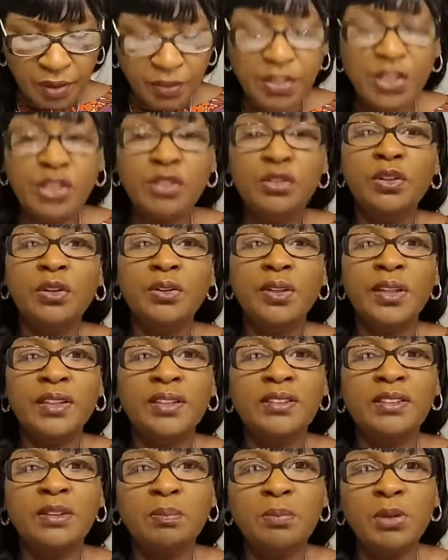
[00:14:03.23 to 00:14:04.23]
Do you know that
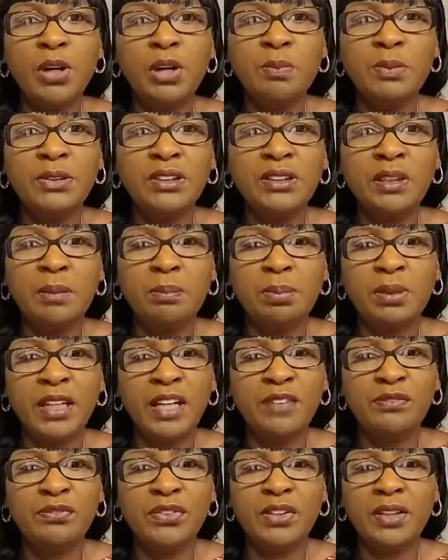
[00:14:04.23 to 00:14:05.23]
there's a purpose and a
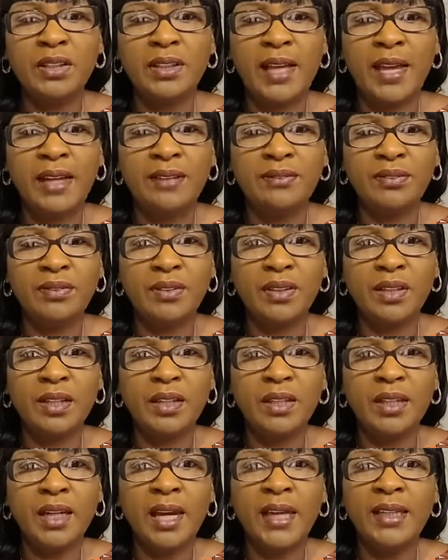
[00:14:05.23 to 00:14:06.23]
plan for your life?
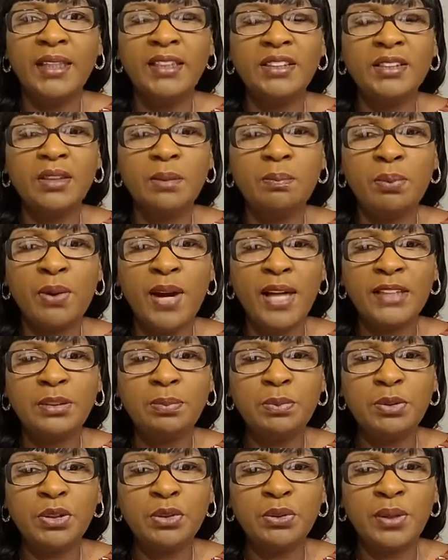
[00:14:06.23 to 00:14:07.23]
And it's to
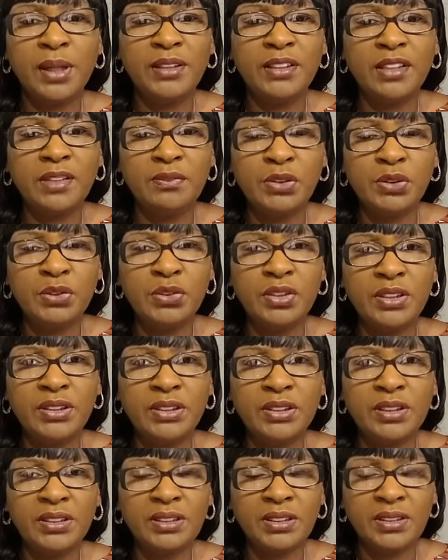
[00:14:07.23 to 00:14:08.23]
prosper you and give you good
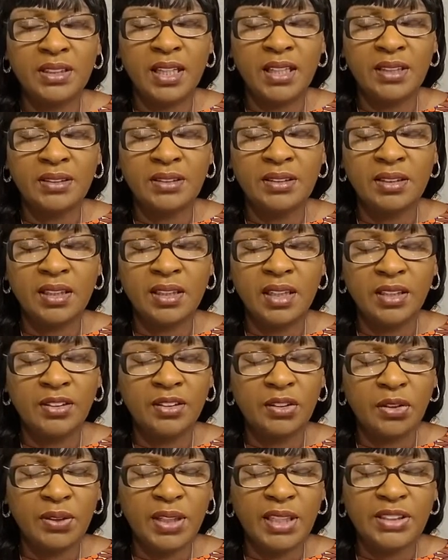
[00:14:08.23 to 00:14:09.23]
success. And
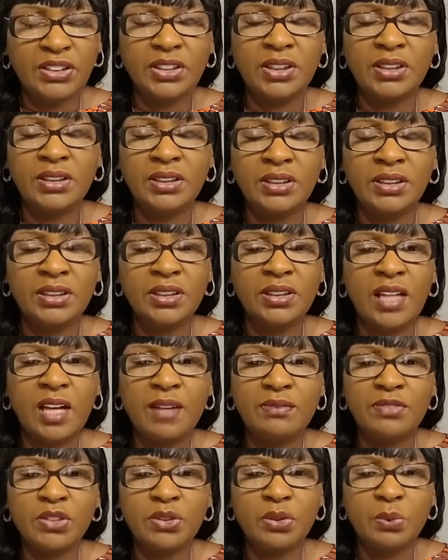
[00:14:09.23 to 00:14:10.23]
know that Jesus
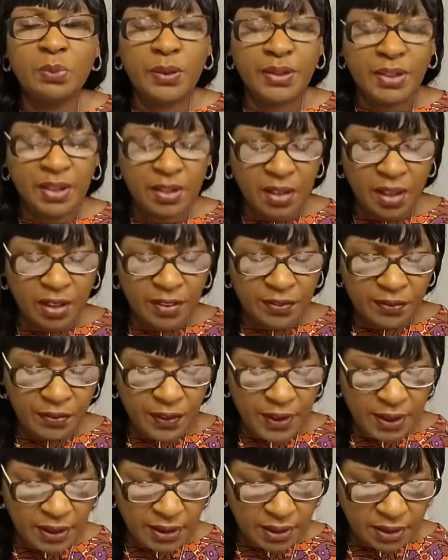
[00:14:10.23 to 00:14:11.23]
loves you with an
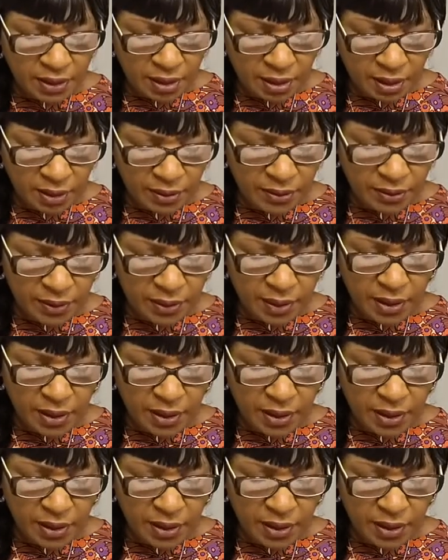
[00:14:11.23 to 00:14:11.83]
unfailing love.